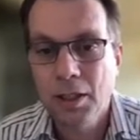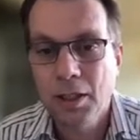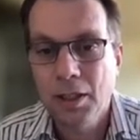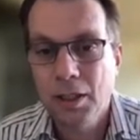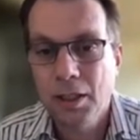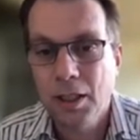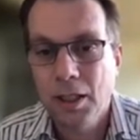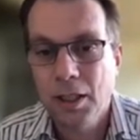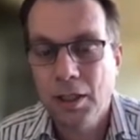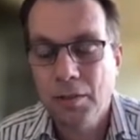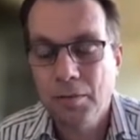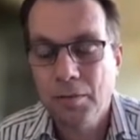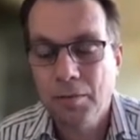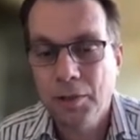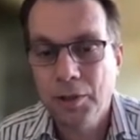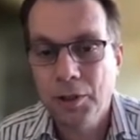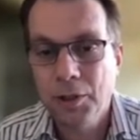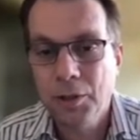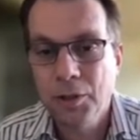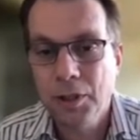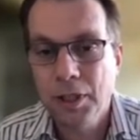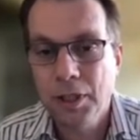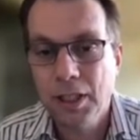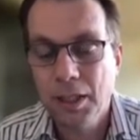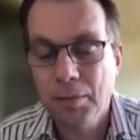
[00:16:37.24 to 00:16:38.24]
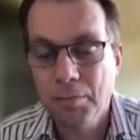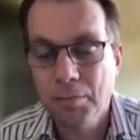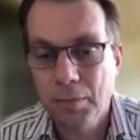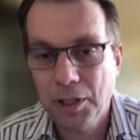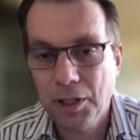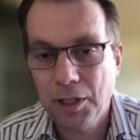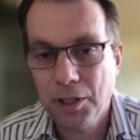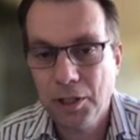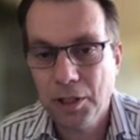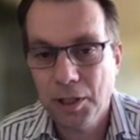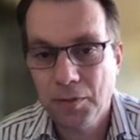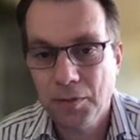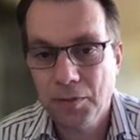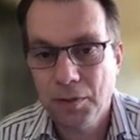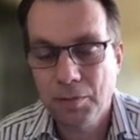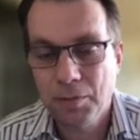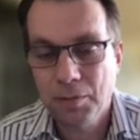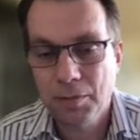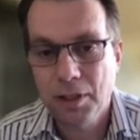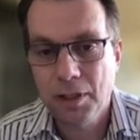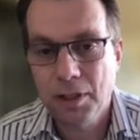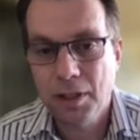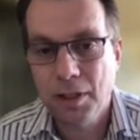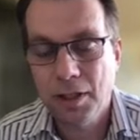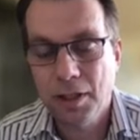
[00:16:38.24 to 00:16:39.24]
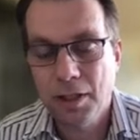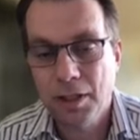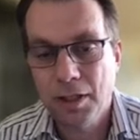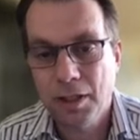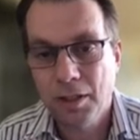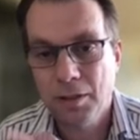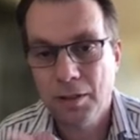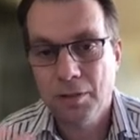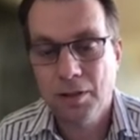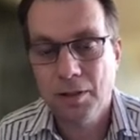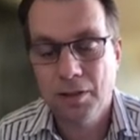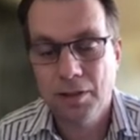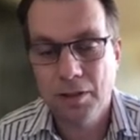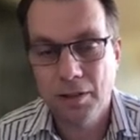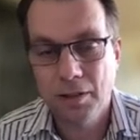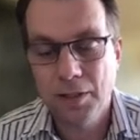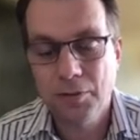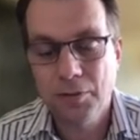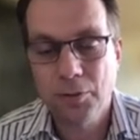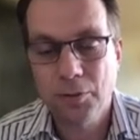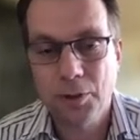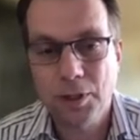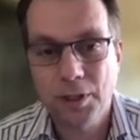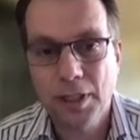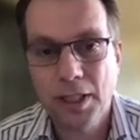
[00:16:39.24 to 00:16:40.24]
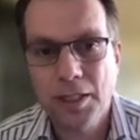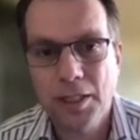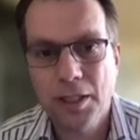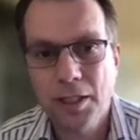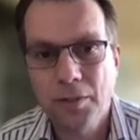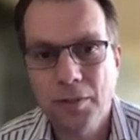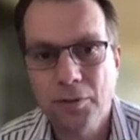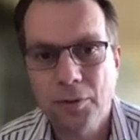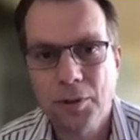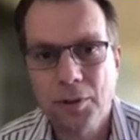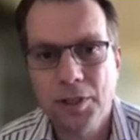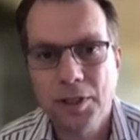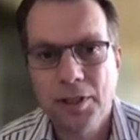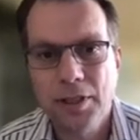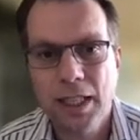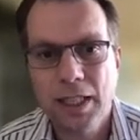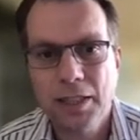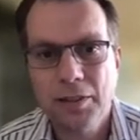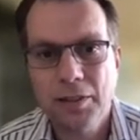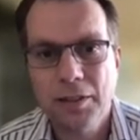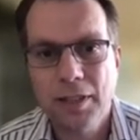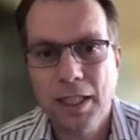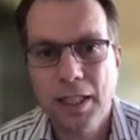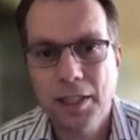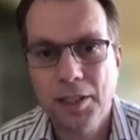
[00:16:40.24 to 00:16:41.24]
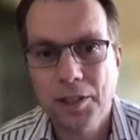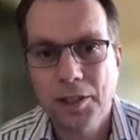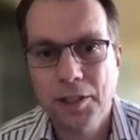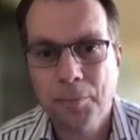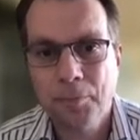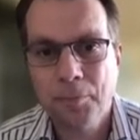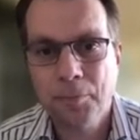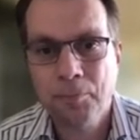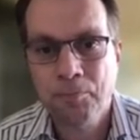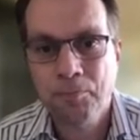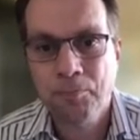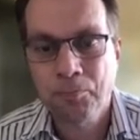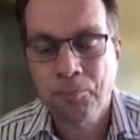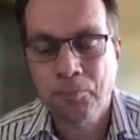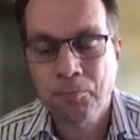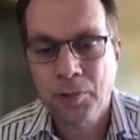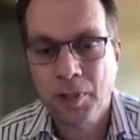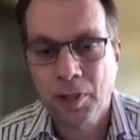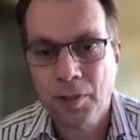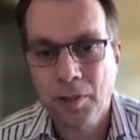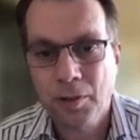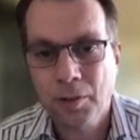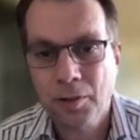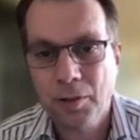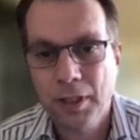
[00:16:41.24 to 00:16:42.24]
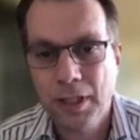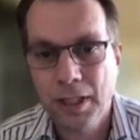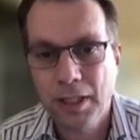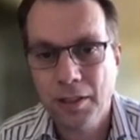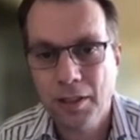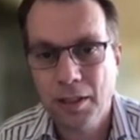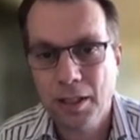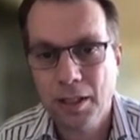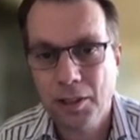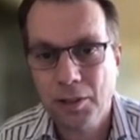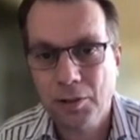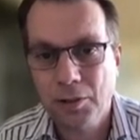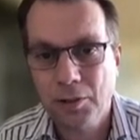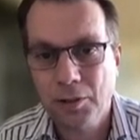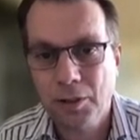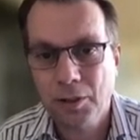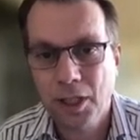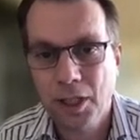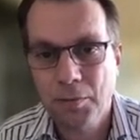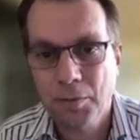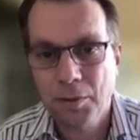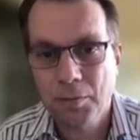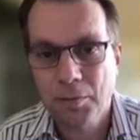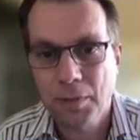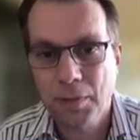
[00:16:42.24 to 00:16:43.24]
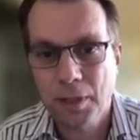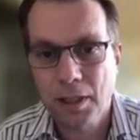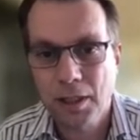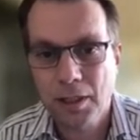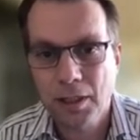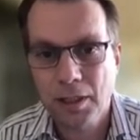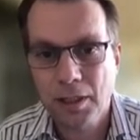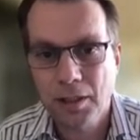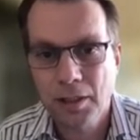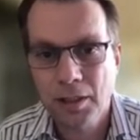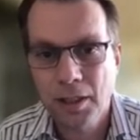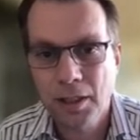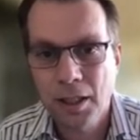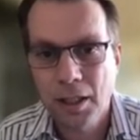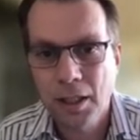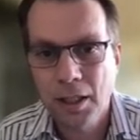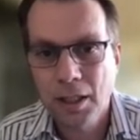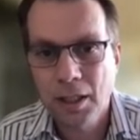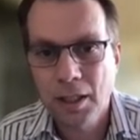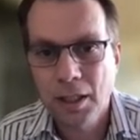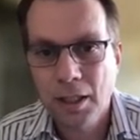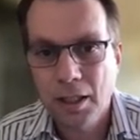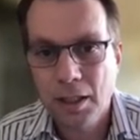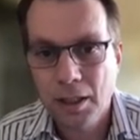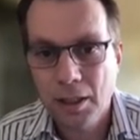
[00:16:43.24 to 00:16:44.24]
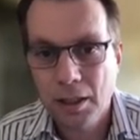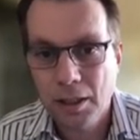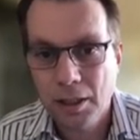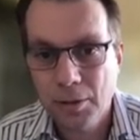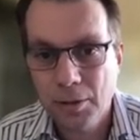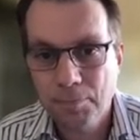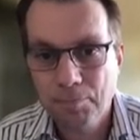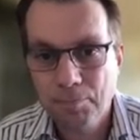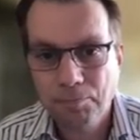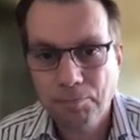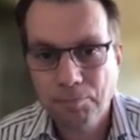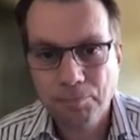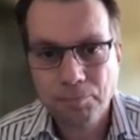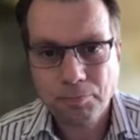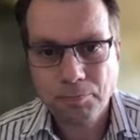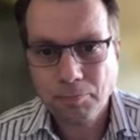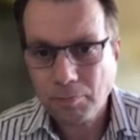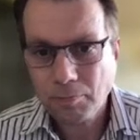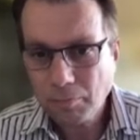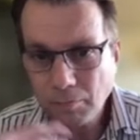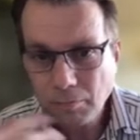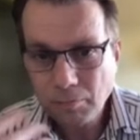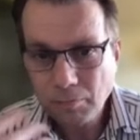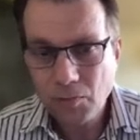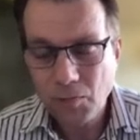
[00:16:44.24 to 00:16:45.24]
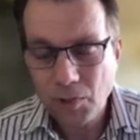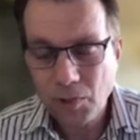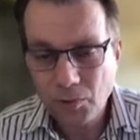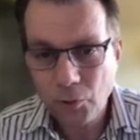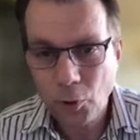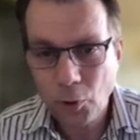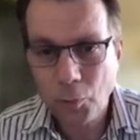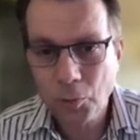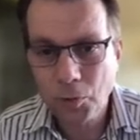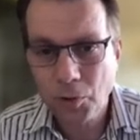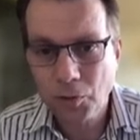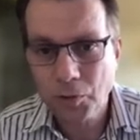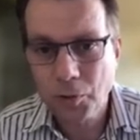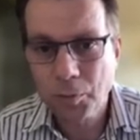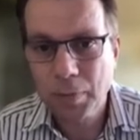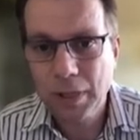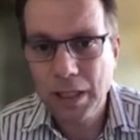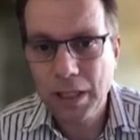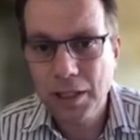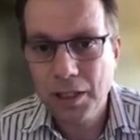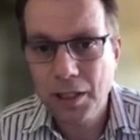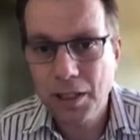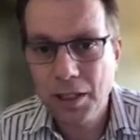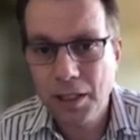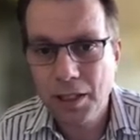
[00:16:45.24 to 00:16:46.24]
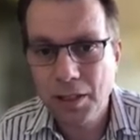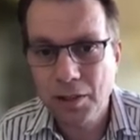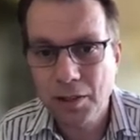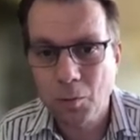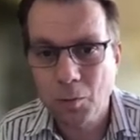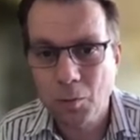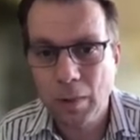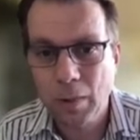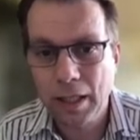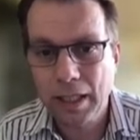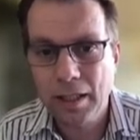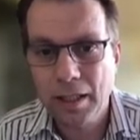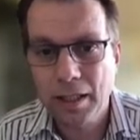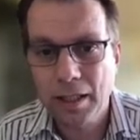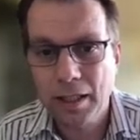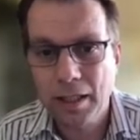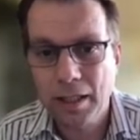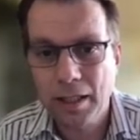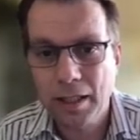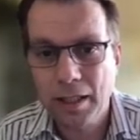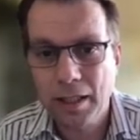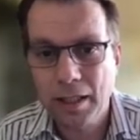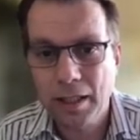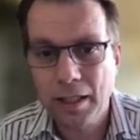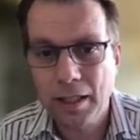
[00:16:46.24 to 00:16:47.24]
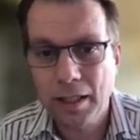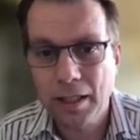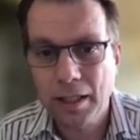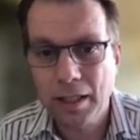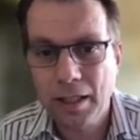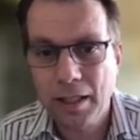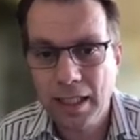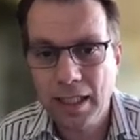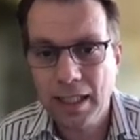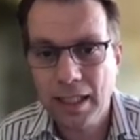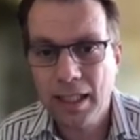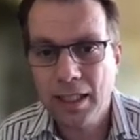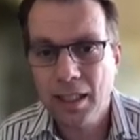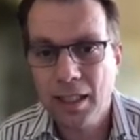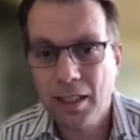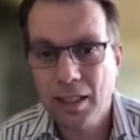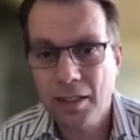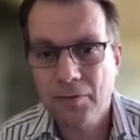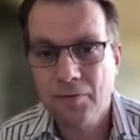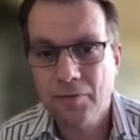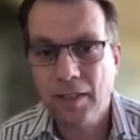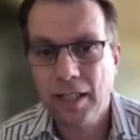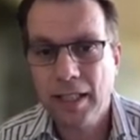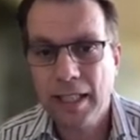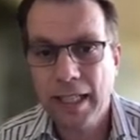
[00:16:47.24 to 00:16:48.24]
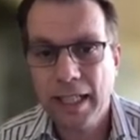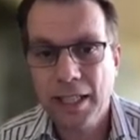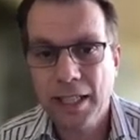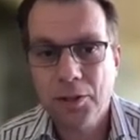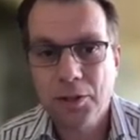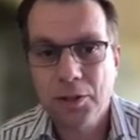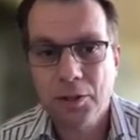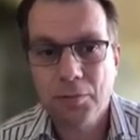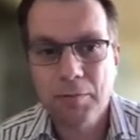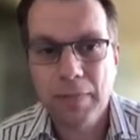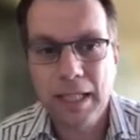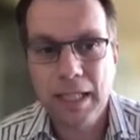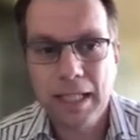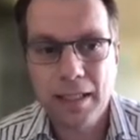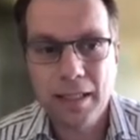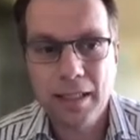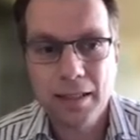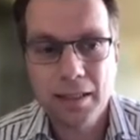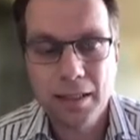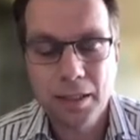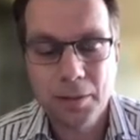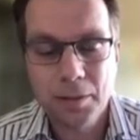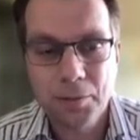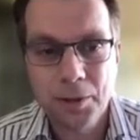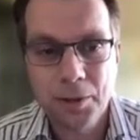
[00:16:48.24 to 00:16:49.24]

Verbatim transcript: uh, reducing emissions from uh, deforestation and forest degradation through the international carbon market, um, forms of species or wetlands banking and other financial mechanisms,